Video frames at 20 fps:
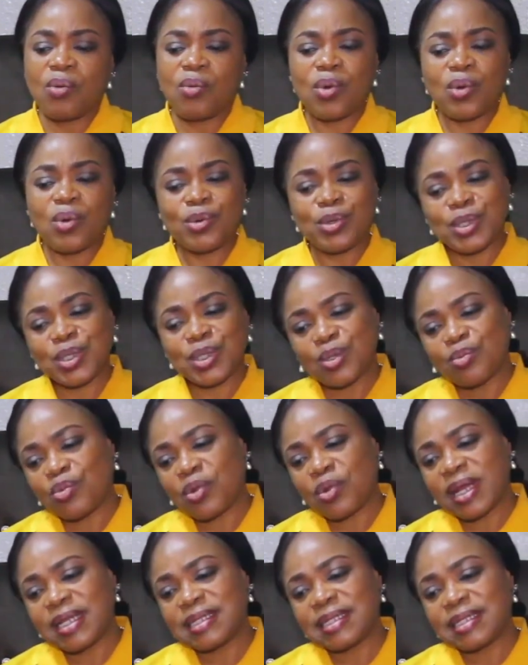What was
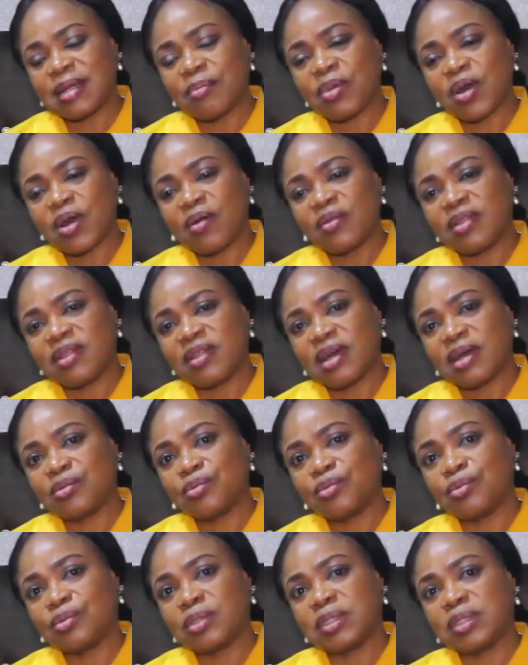surprising about
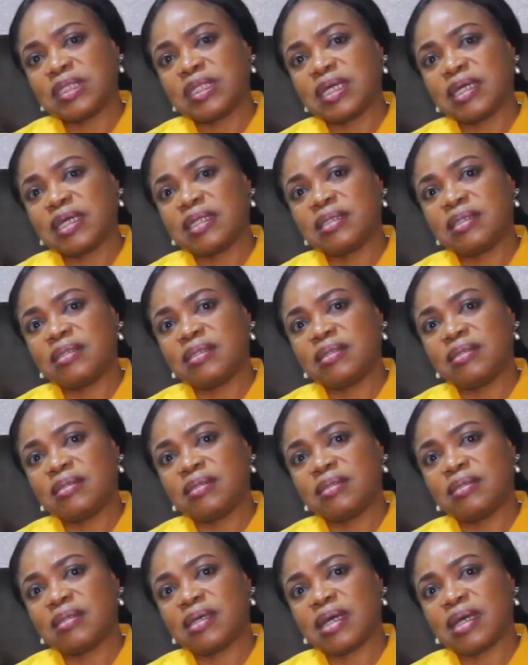that was that
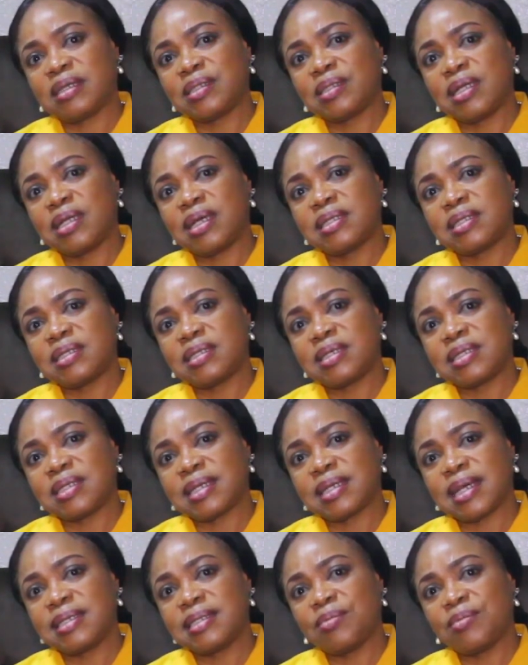as soon as a
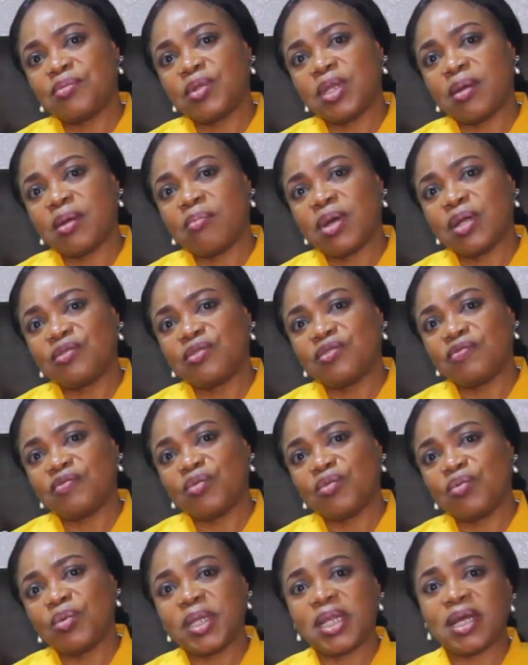sizable amount
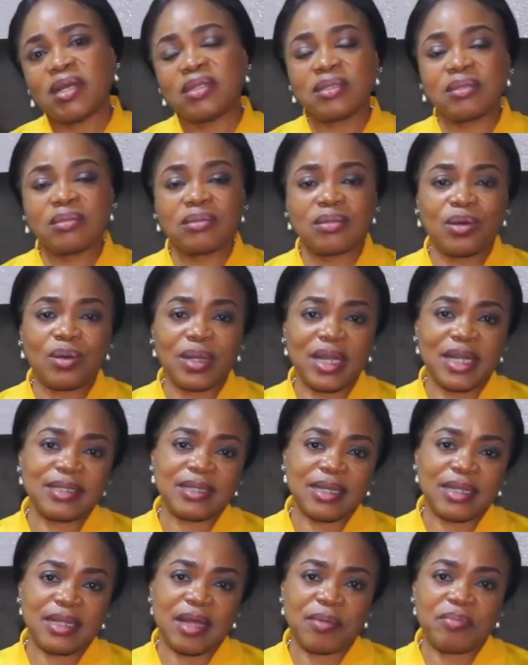of the women
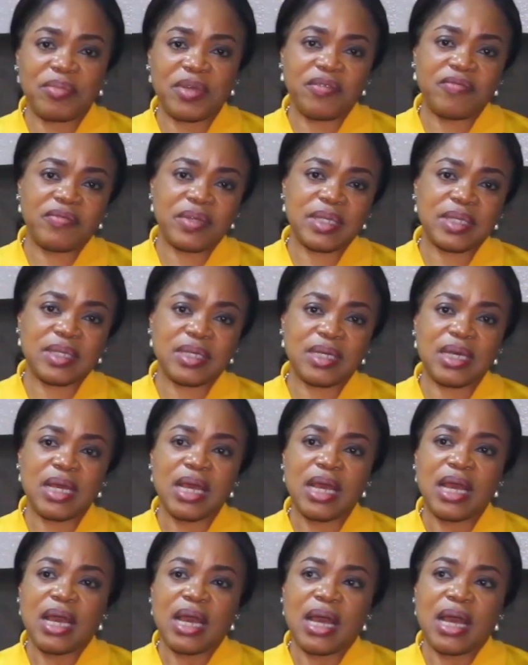collected their PVC,